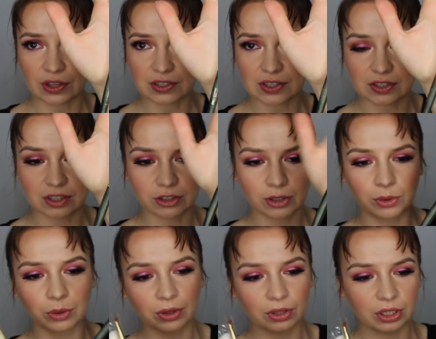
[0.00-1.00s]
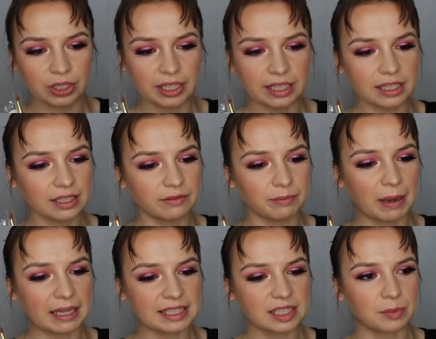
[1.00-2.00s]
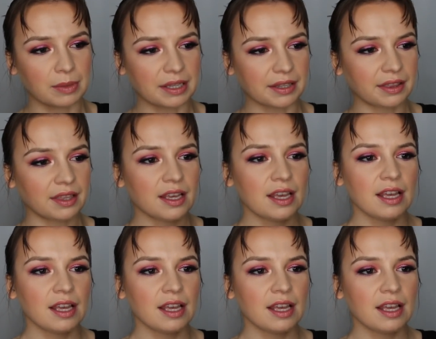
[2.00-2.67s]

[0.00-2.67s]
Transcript: This is the 230 by Smith,